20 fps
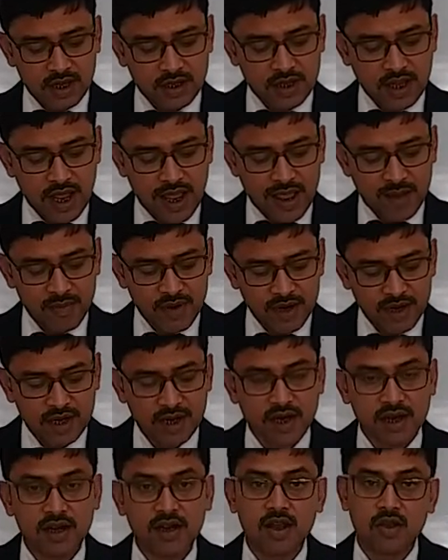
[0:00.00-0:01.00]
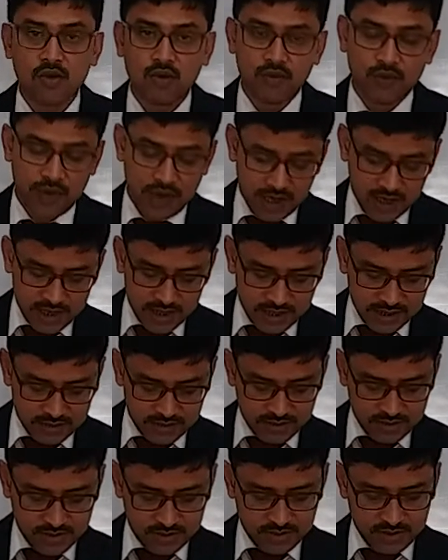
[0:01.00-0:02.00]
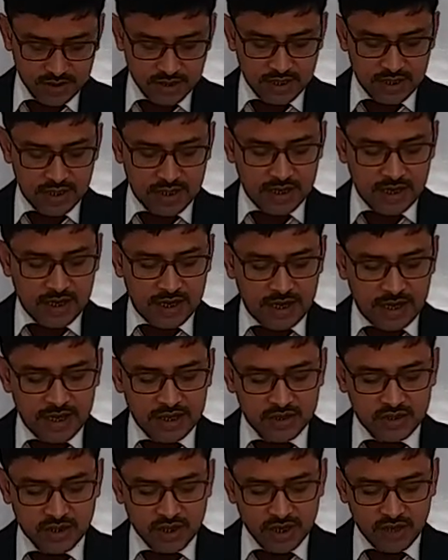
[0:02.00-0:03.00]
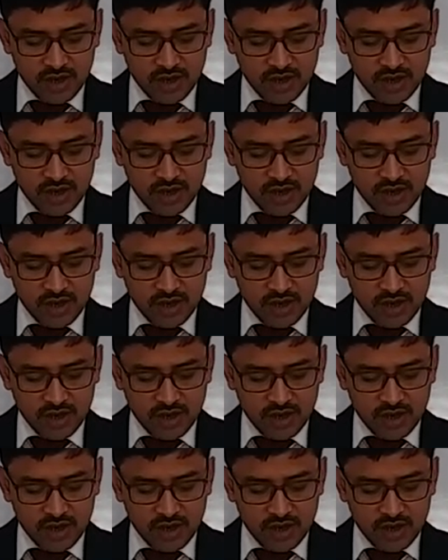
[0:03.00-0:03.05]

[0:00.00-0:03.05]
the American wilderness. Instead